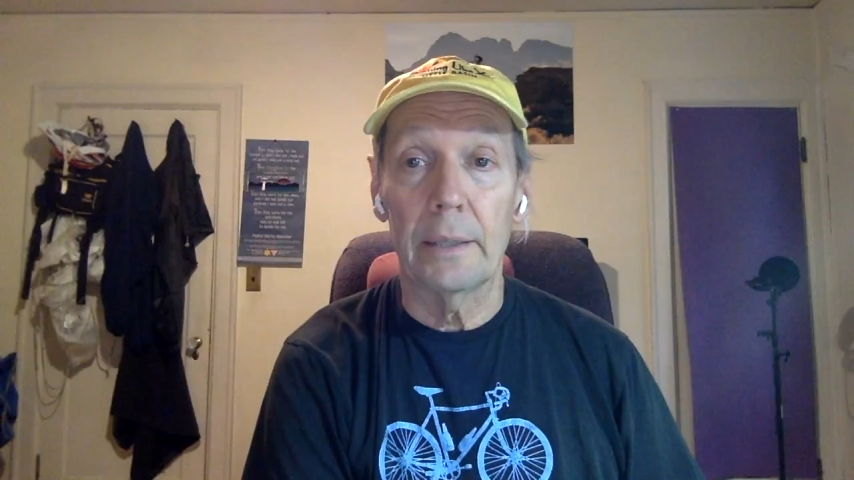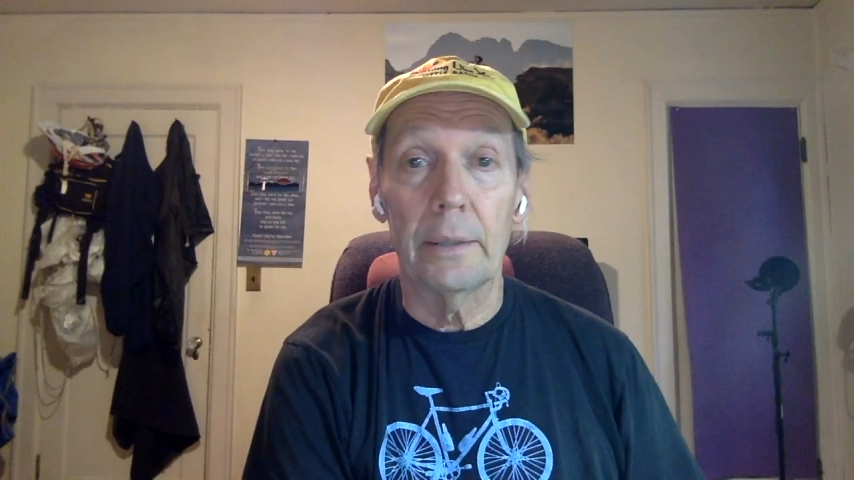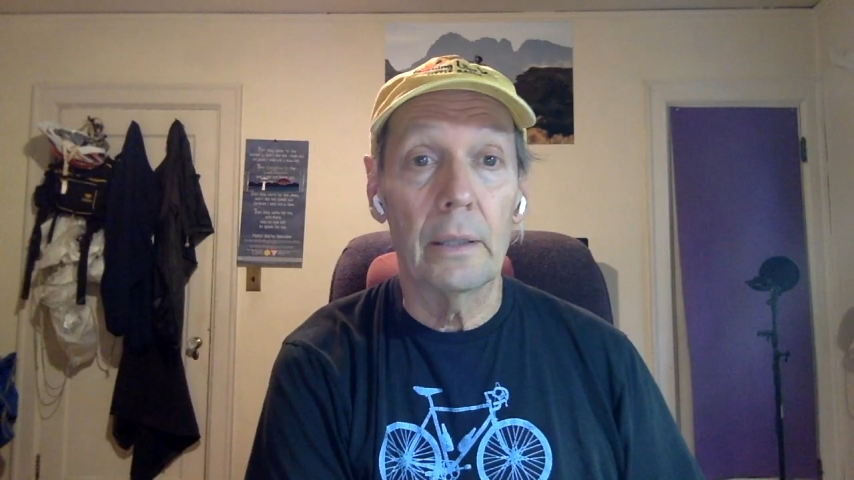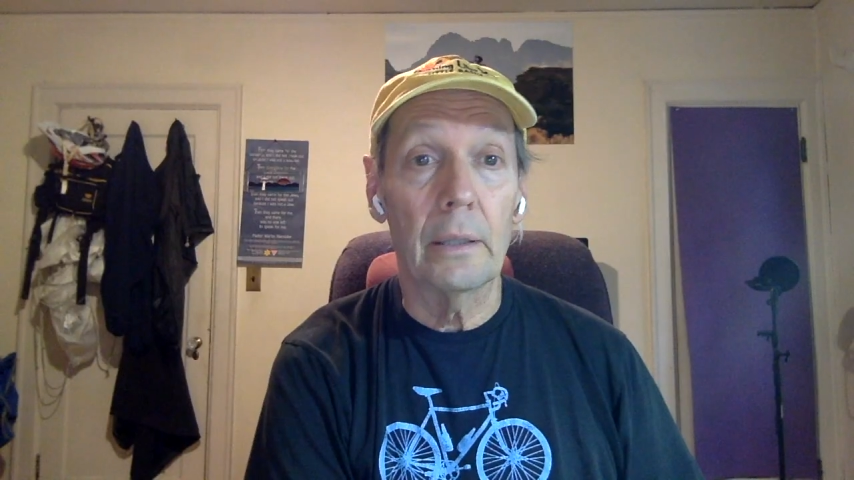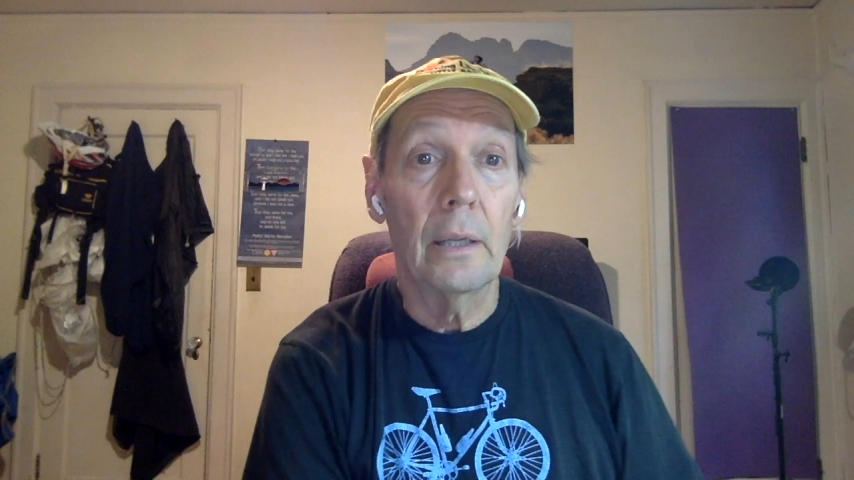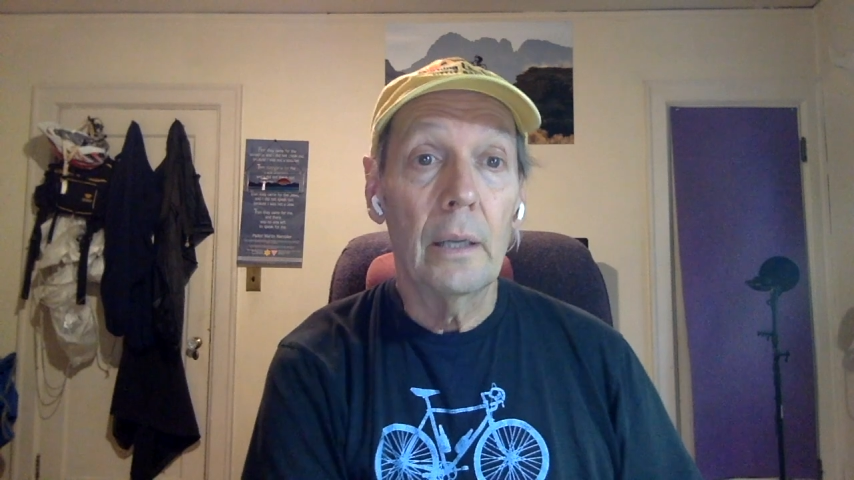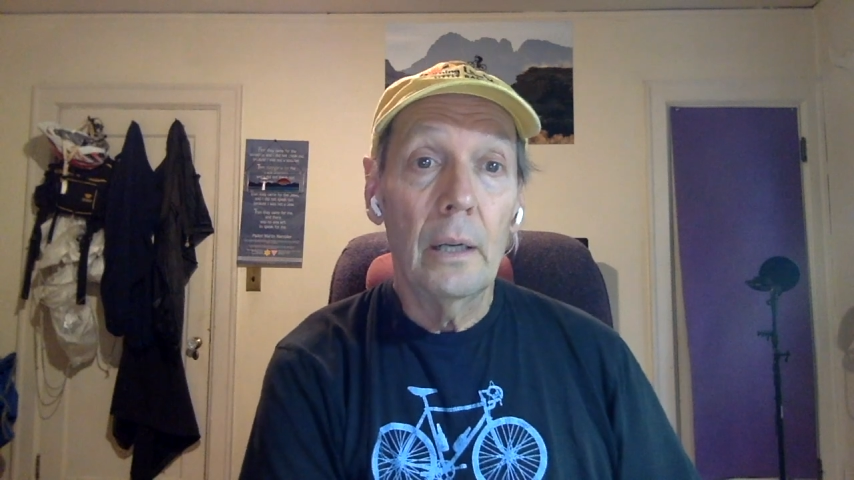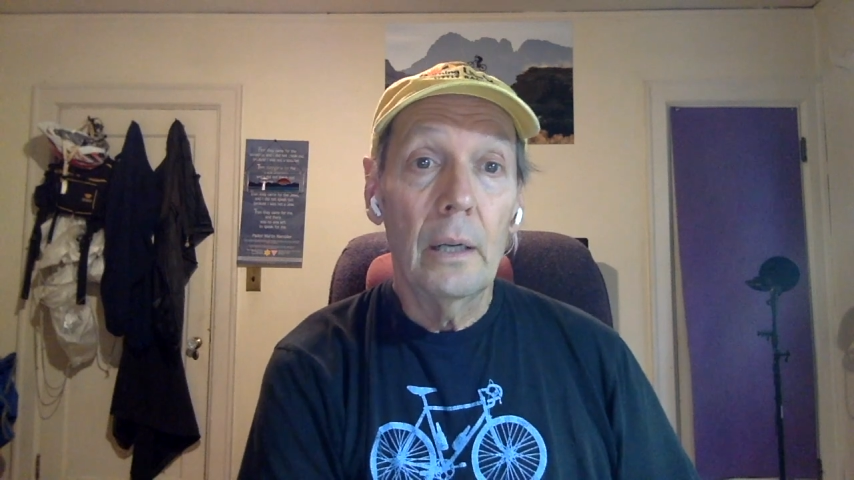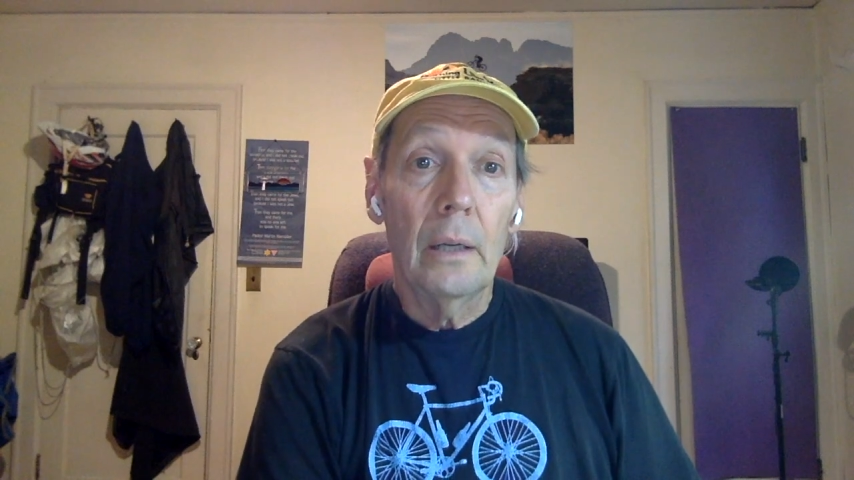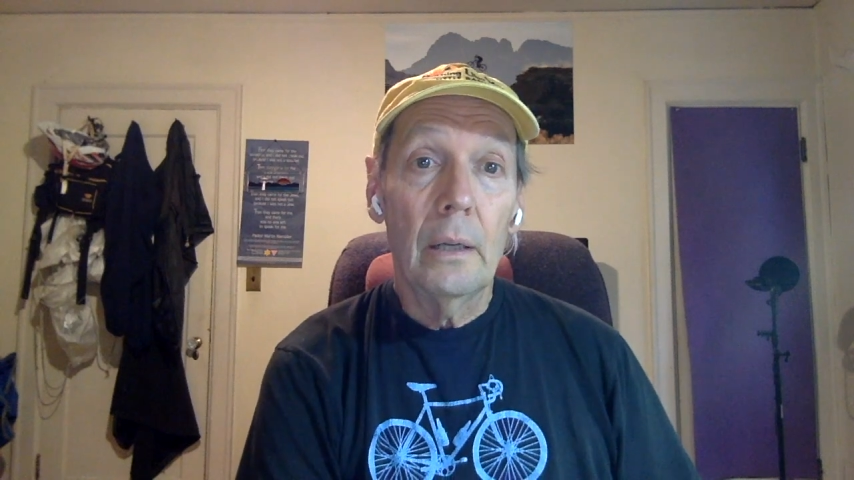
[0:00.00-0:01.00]
I did.
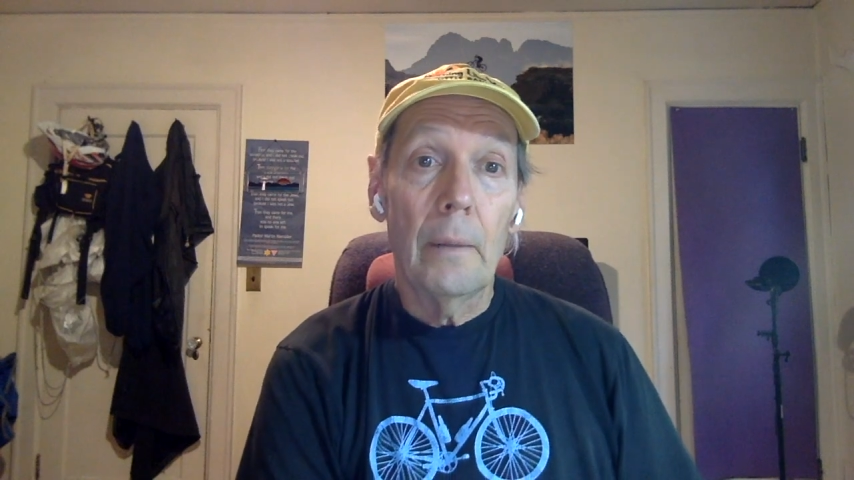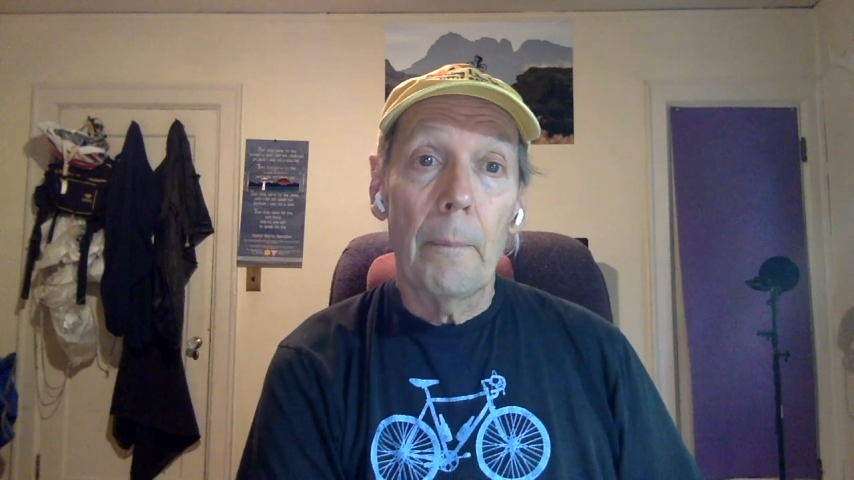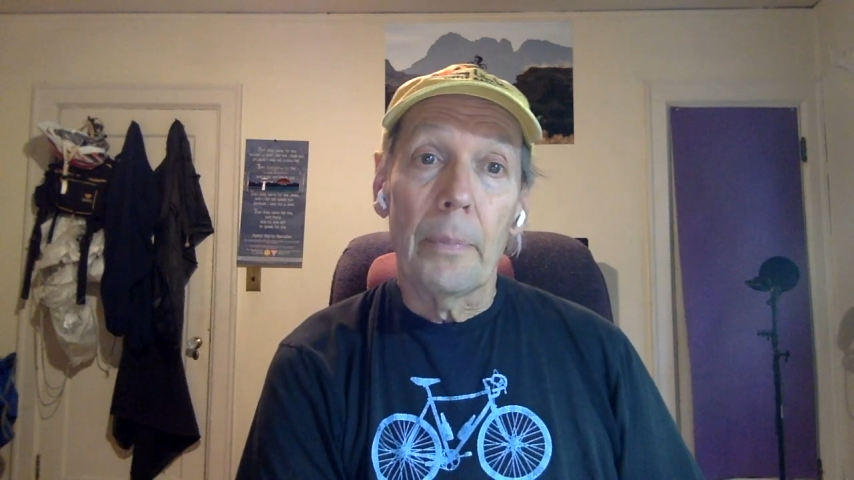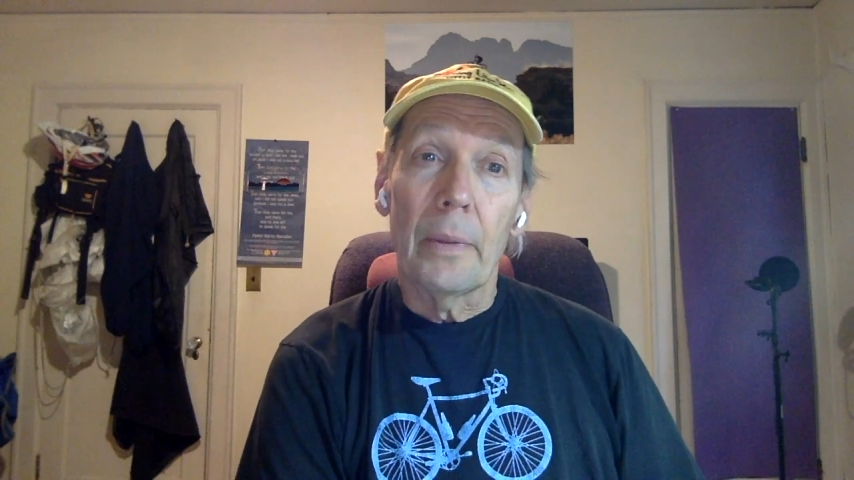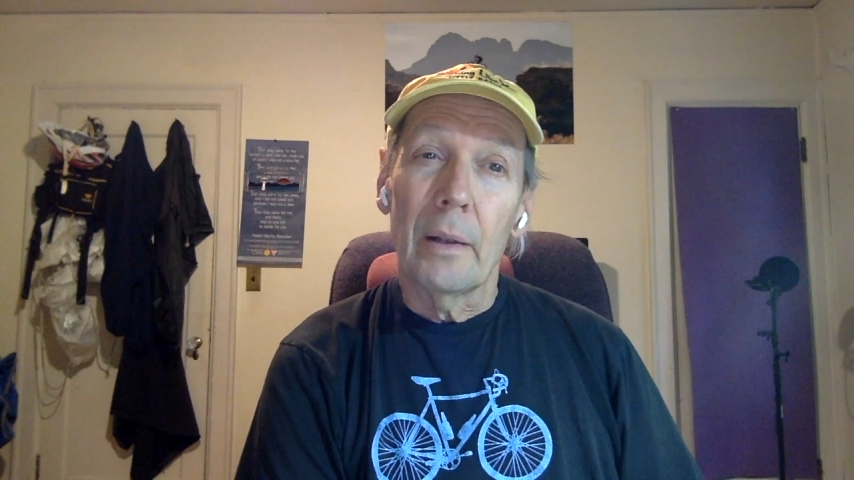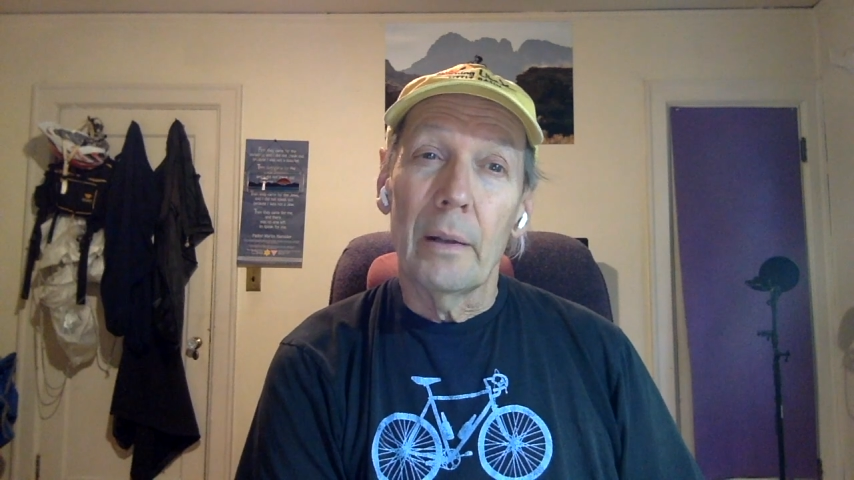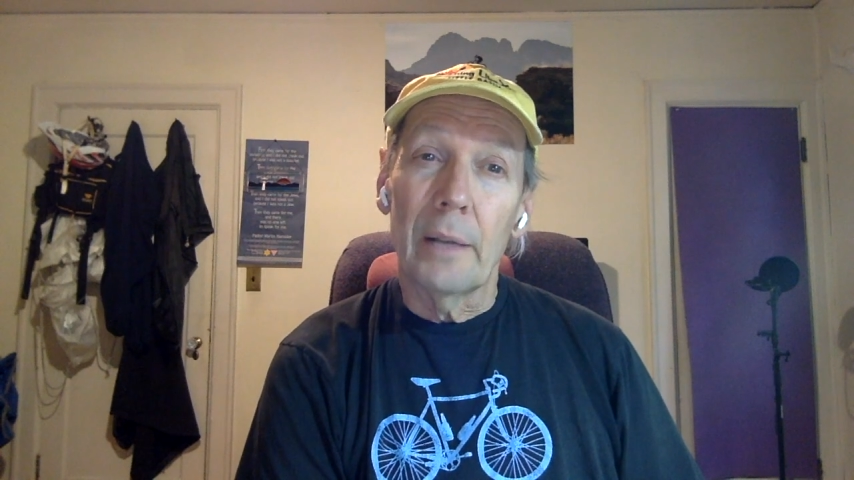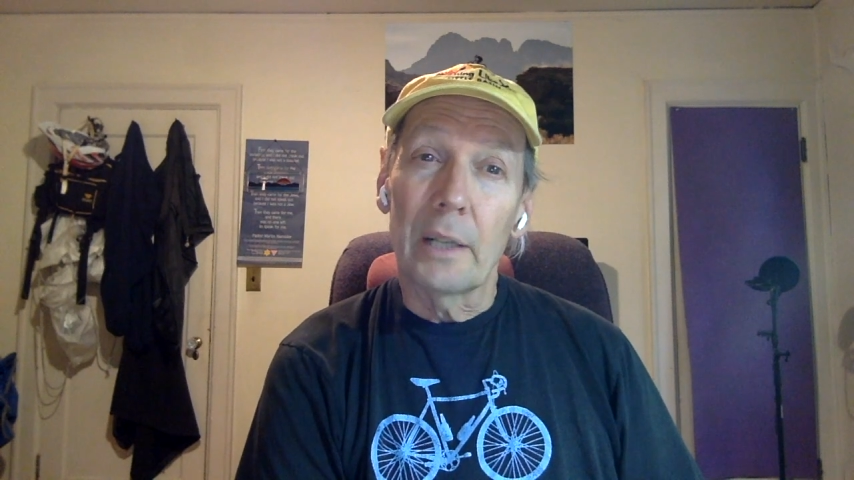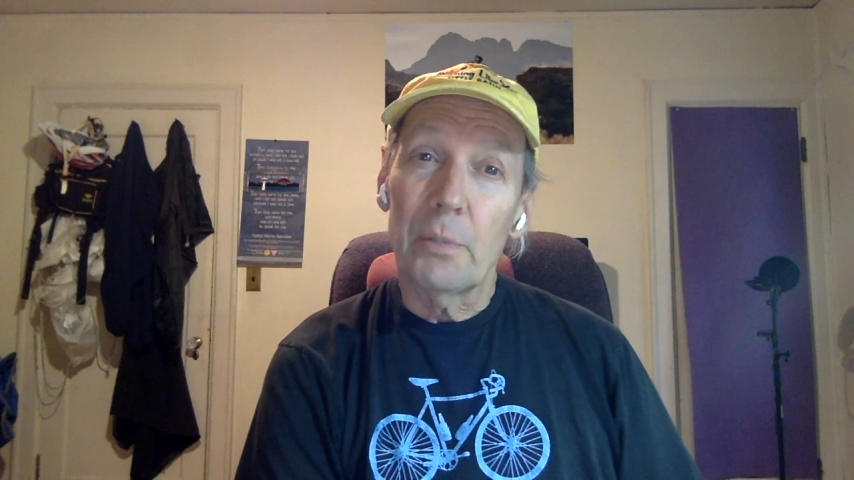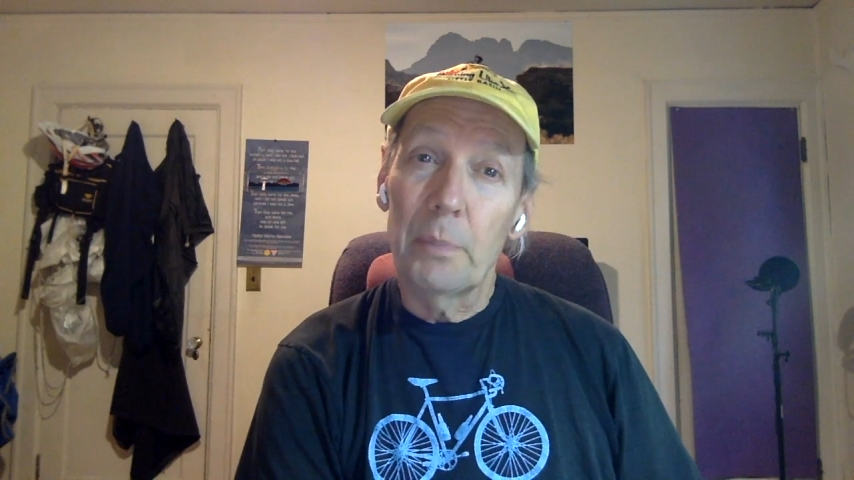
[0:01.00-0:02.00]
Next,